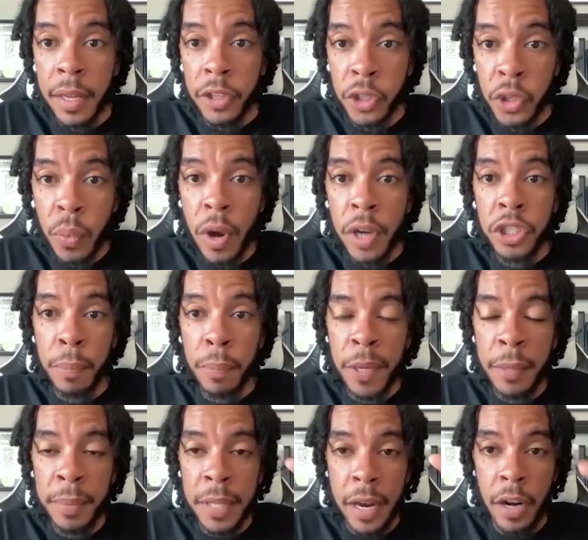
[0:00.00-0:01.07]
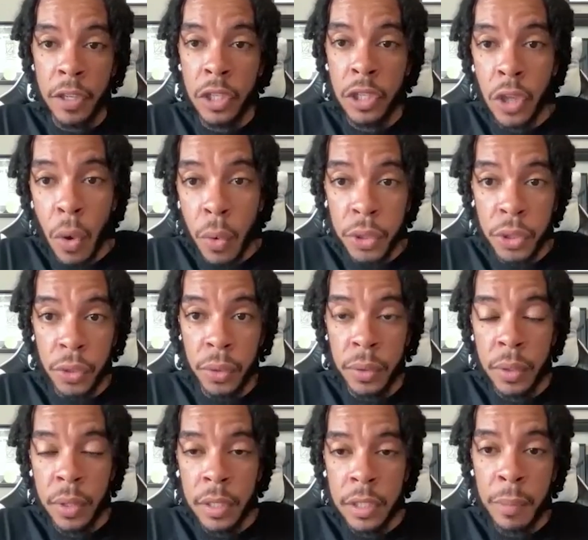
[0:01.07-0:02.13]
You want your people that are
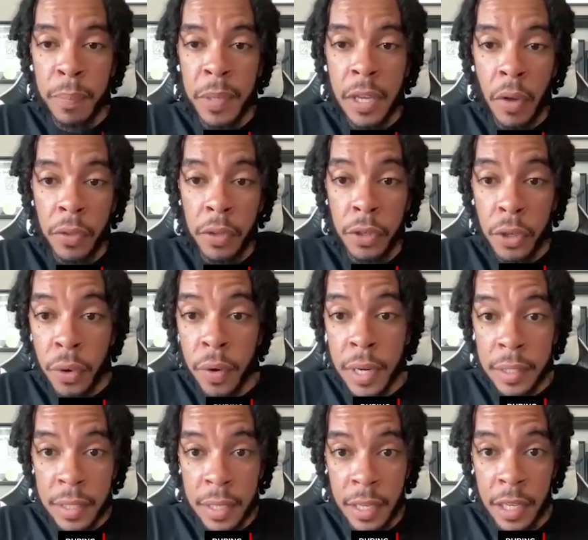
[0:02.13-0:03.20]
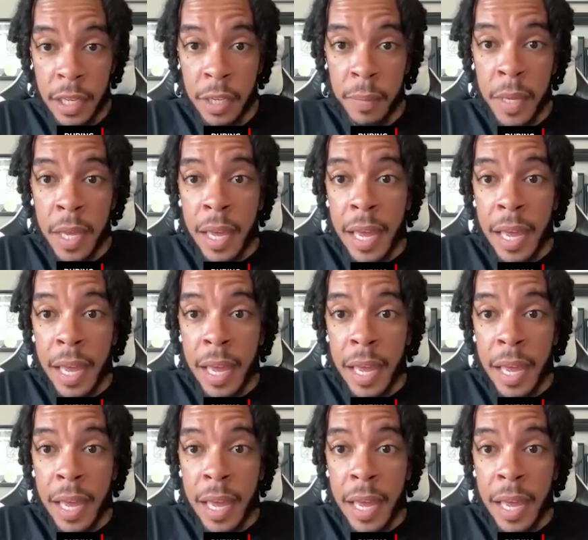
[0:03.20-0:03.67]
social to be on the during team.